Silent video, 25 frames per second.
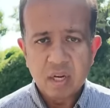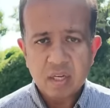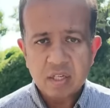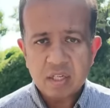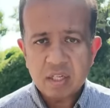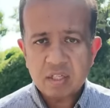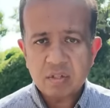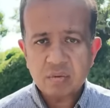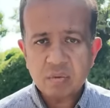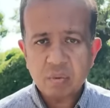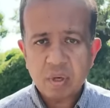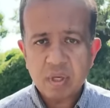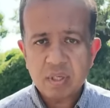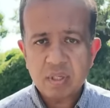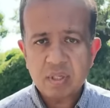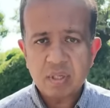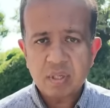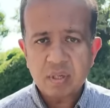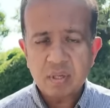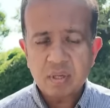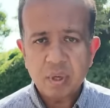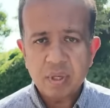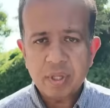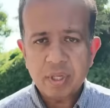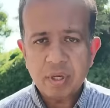Just watch
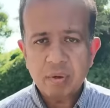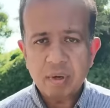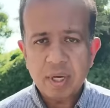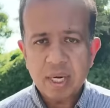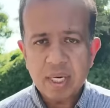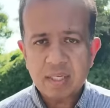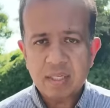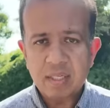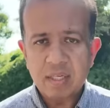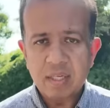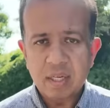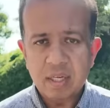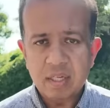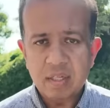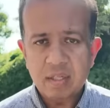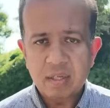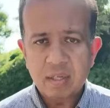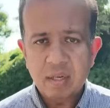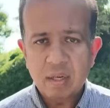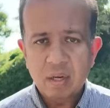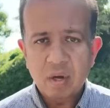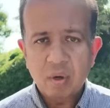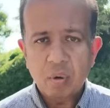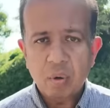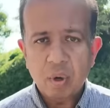what the reaction is
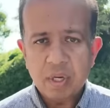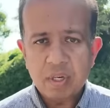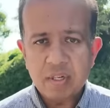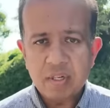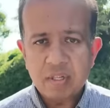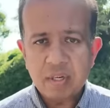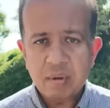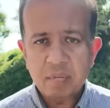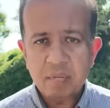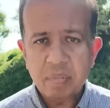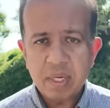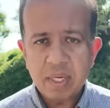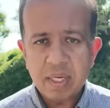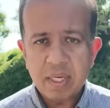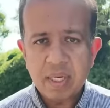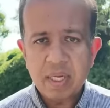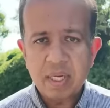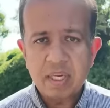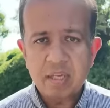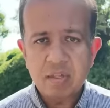when somebody